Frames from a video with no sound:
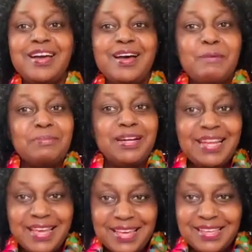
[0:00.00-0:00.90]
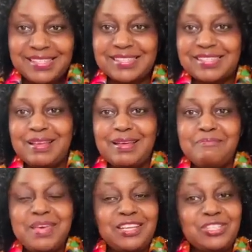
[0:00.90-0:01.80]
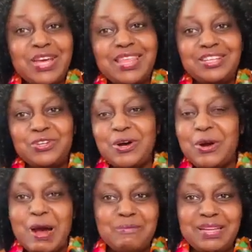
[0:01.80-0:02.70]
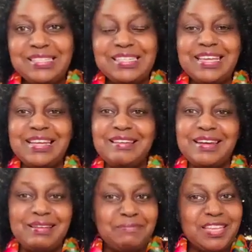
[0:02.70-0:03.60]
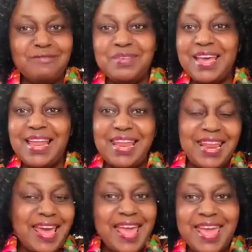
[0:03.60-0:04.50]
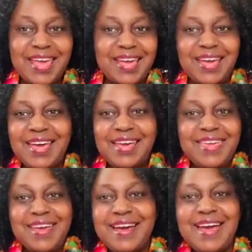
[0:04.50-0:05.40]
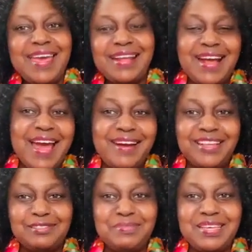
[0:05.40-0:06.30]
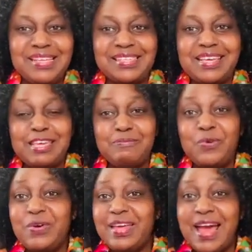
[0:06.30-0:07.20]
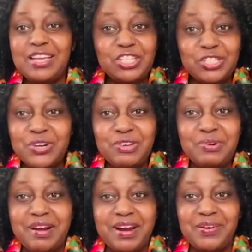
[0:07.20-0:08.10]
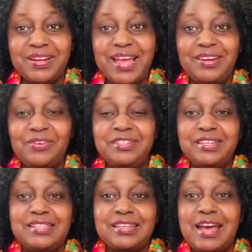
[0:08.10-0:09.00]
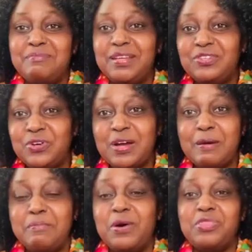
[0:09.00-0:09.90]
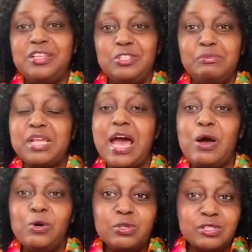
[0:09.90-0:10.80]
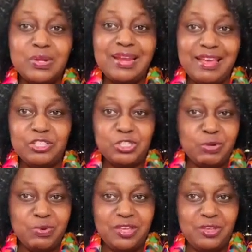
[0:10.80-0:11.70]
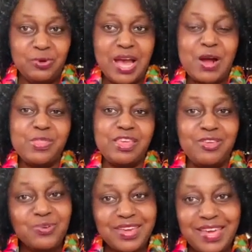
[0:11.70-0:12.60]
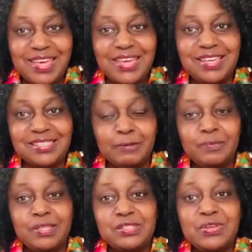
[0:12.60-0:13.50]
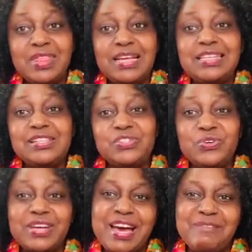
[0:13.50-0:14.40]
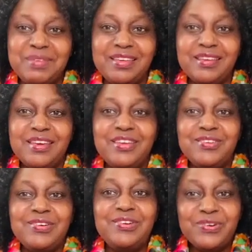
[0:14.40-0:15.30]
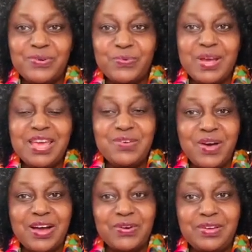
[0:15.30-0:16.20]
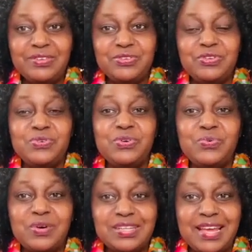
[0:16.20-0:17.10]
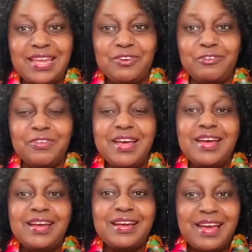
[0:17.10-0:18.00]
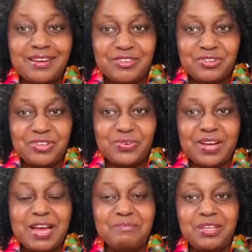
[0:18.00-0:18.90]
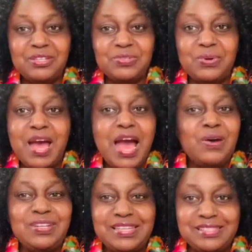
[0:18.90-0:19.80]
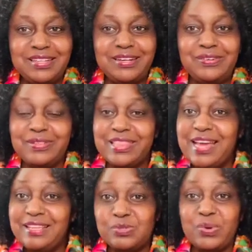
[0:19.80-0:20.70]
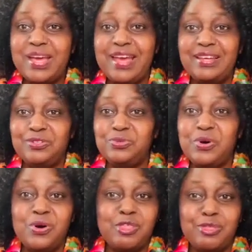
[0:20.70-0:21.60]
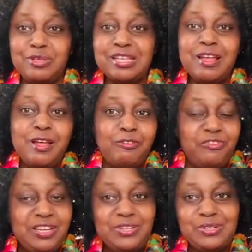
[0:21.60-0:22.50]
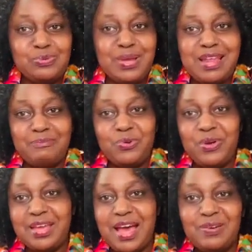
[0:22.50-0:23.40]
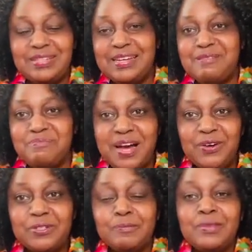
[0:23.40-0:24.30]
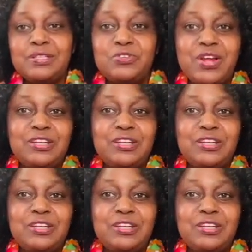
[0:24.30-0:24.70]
please make sure that you're commenting, give me a like, yeah, encourage me as I keep going. I show you around. I don't just come and talk about the jobs. I also like showing you how the UK is, so that as you're coming, you know where you are going to, you know what kind of country you're coming to, how does it look. That is why I do all those videos when I'm going out and about, trying to